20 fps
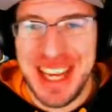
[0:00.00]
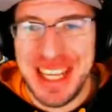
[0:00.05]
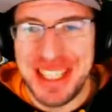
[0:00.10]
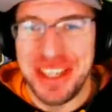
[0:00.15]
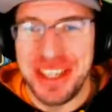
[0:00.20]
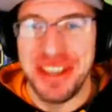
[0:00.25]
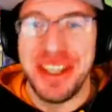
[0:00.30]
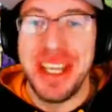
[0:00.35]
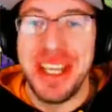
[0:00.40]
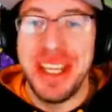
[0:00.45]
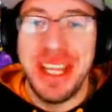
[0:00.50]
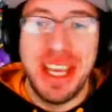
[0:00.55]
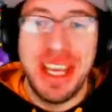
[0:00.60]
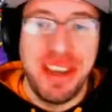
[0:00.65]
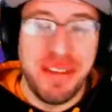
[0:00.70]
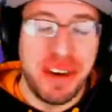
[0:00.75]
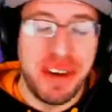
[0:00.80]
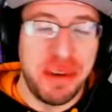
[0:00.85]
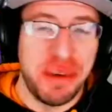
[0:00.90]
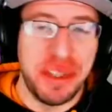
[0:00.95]
Thank
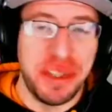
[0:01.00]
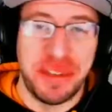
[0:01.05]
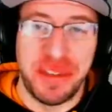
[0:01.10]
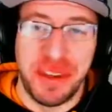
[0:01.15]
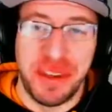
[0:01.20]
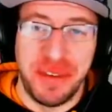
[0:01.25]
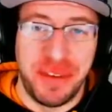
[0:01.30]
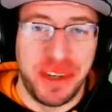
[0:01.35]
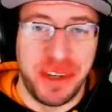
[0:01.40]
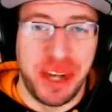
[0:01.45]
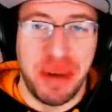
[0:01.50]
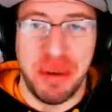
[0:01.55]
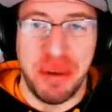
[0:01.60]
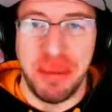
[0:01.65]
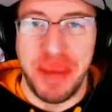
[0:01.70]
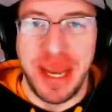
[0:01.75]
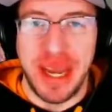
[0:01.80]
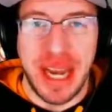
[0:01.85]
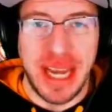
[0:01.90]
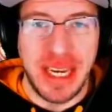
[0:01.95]
you very much for coming,
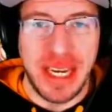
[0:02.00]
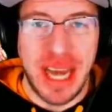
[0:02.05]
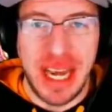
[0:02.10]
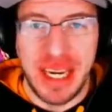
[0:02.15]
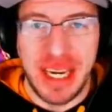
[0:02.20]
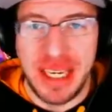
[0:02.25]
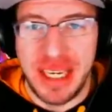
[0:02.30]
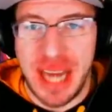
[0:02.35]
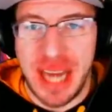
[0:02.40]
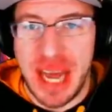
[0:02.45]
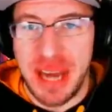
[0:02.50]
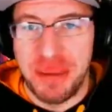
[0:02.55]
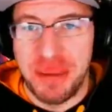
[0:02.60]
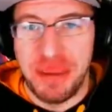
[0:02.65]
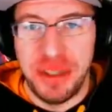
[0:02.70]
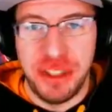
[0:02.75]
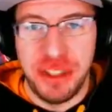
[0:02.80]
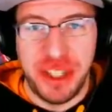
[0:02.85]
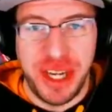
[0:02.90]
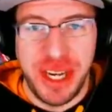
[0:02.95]
man. I
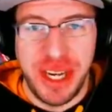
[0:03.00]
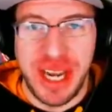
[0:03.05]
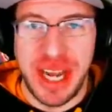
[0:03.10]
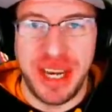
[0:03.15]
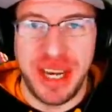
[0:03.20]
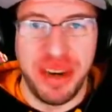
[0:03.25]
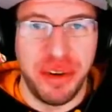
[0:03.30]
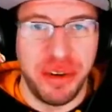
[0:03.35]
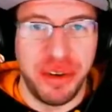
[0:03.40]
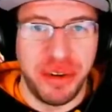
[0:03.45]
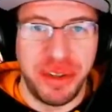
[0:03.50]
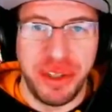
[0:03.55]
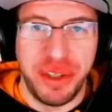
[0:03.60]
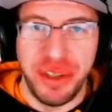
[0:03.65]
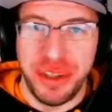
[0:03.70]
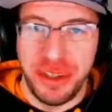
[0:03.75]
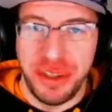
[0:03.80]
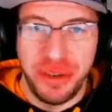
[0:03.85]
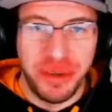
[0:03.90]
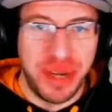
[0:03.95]
appreciate it. I know
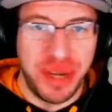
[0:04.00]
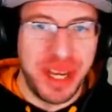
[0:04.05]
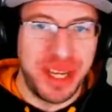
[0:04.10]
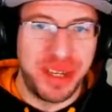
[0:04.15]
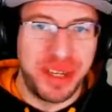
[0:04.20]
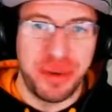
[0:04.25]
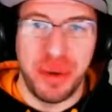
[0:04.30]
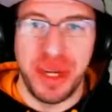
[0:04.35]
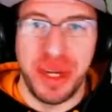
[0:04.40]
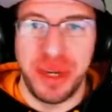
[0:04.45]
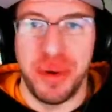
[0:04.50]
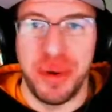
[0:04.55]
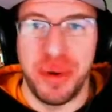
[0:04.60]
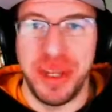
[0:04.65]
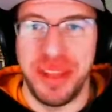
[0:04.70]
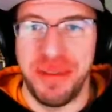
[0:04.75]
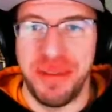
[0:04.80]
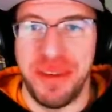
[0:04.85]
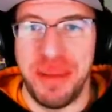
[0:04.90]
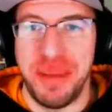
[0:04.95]
you got quite
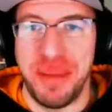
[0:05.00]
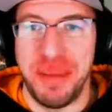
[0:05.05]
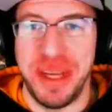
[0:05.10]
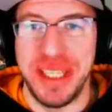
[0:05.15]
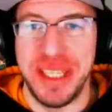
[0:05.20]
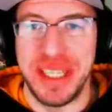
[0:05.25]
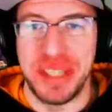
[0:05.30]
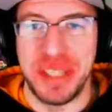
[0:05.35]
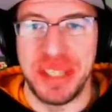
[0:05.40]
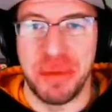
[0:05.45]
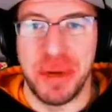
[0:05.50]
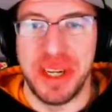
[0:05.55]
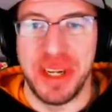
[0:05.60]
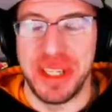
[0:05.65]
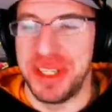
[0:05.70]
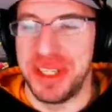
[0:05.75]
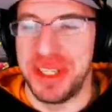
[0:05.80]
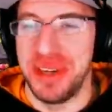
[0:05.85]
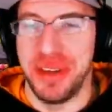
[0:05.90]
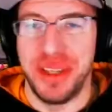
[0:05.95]
the fan base as well.
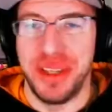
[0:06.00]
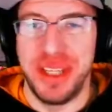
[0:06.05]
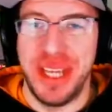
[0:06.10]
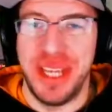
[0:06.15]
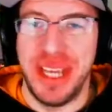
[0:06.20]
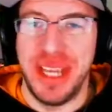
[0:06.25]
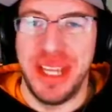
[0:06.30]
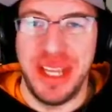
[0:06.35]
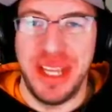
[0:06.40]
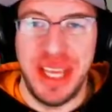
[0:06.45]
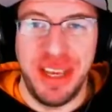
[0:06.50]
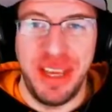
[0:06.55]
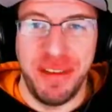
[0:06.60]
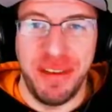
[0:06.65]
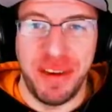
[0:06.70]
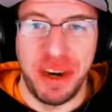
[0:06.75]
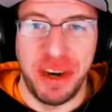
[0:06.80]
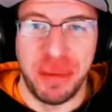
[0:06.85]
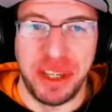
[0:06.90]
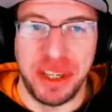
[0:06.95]
So thank you
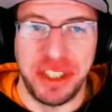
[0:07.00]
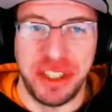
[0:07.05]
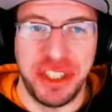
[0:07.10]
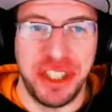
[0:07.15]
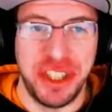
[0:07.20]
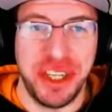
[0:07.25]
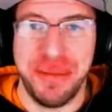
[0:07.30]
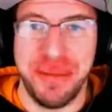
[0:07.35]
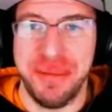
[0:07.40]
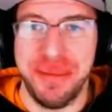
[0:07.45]
very much.